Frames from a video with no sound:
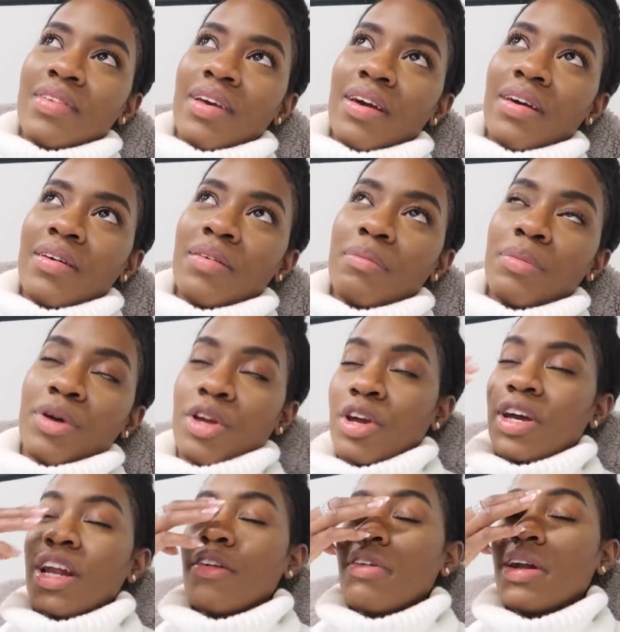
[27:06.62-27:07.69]
Yeah, but
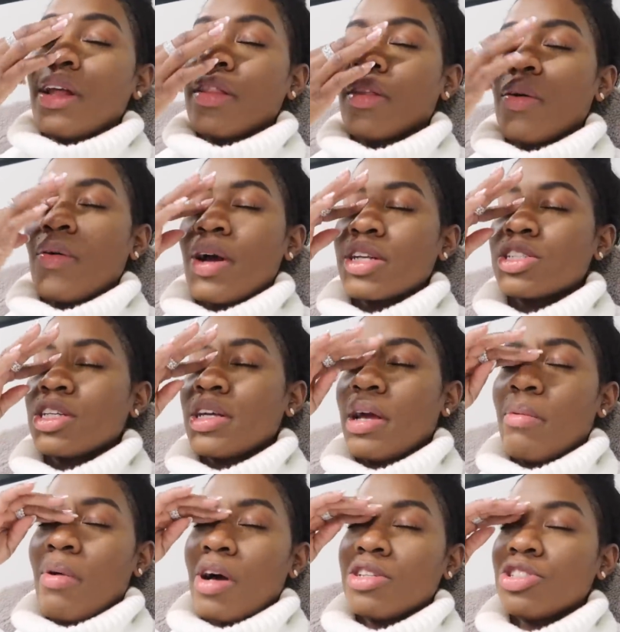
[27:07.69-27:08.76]
you're good at running though, actually. I
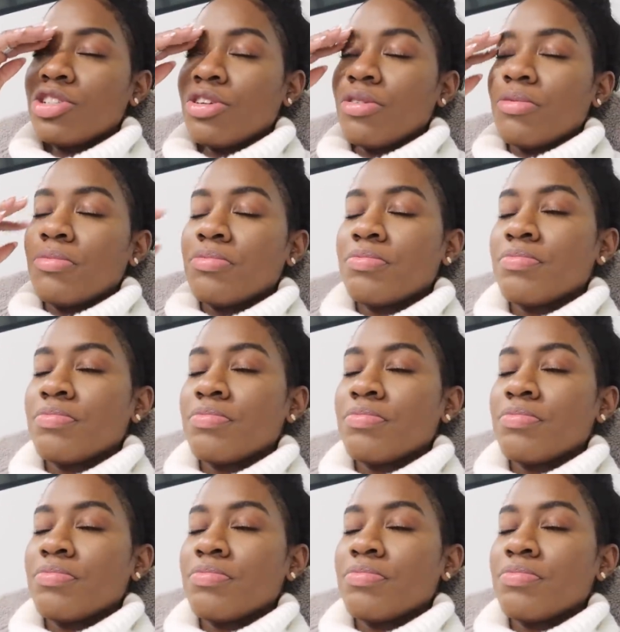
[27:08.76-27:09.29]
watch you.